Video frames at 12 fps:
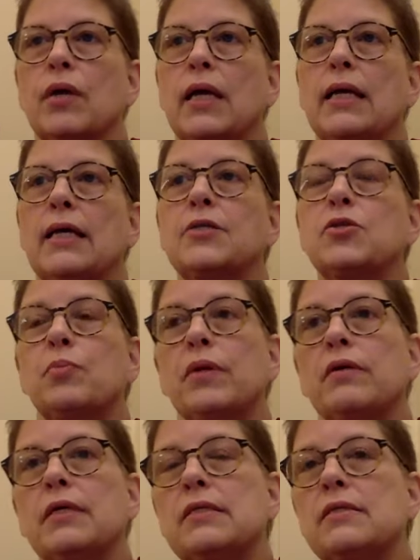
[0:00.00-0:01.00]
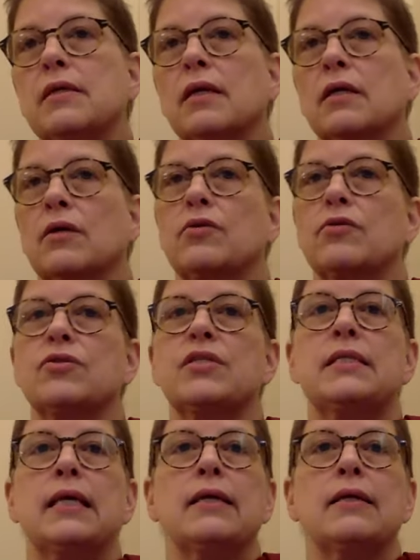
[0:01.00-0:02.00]
experiencing and
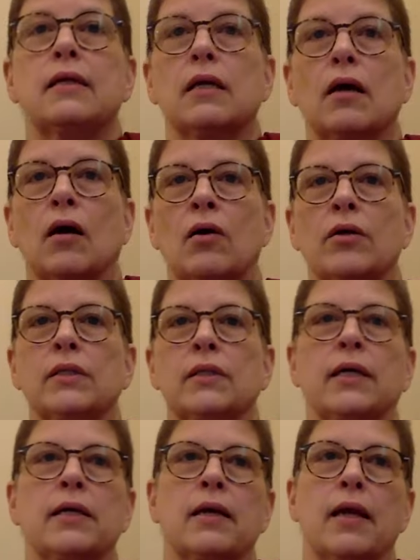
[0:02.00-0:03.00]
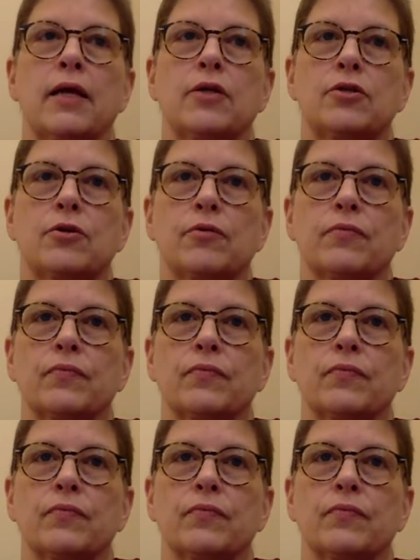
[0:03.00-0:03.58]
understanding our enlightened nature.